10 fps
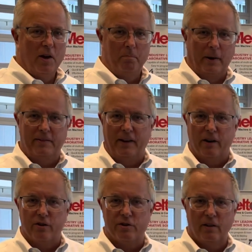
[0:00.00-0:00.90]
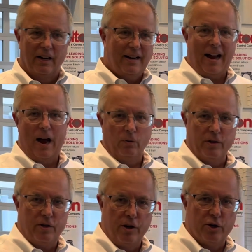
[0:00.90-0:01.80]
but there's
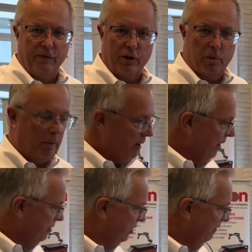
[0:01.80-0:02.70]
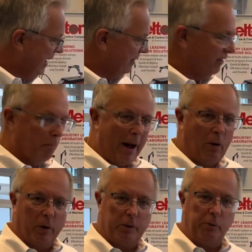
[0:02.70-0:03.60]
countless years of experience of getting the
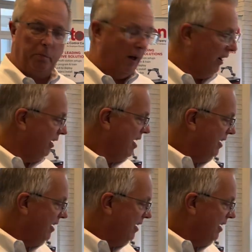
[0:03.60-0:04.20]
power supply